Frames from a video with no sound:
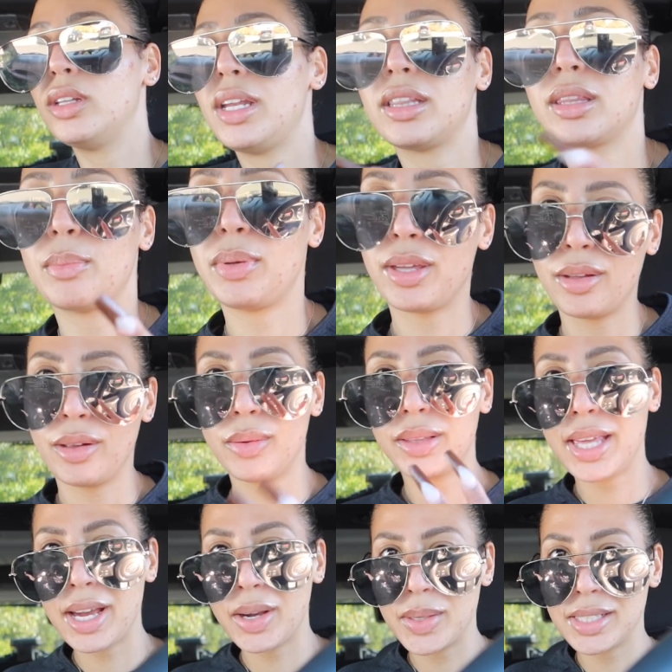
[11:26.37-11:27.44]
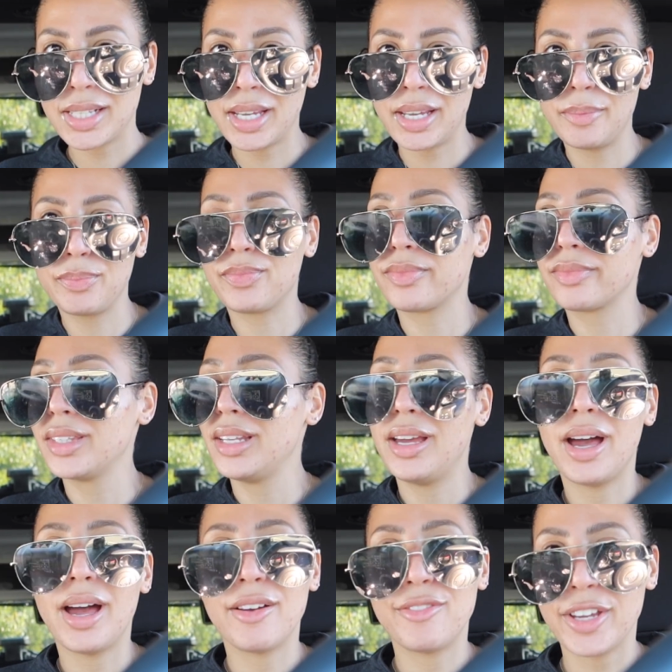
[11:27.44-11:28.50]
not the peel, what the heck was it?
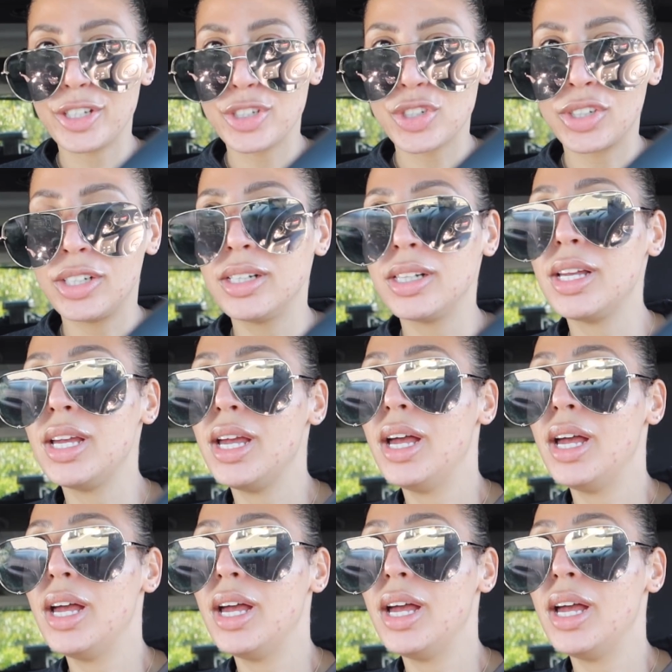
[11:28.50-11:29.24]
A facial.